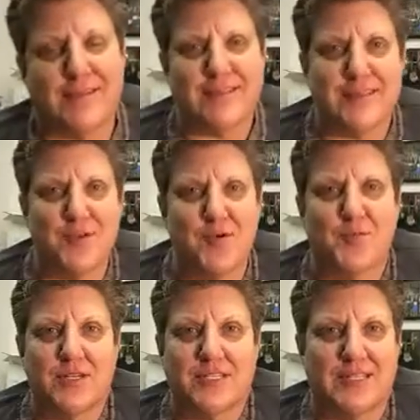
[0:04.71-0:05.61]
the CEO and
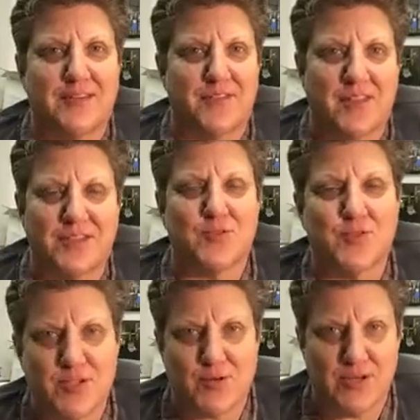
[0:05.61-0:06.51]
President of the Las
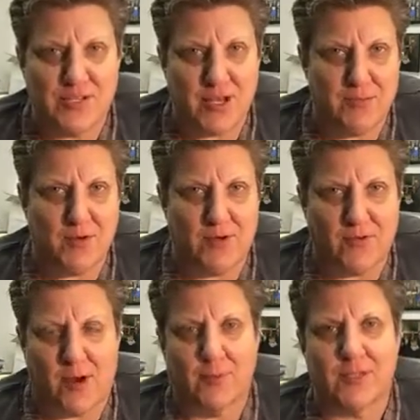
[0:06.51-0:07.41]
Cruces Green Chamber of
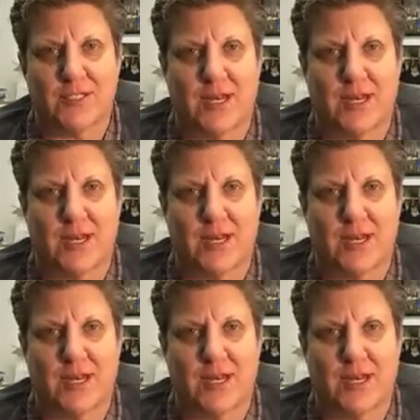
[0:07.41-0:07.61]
Commerce.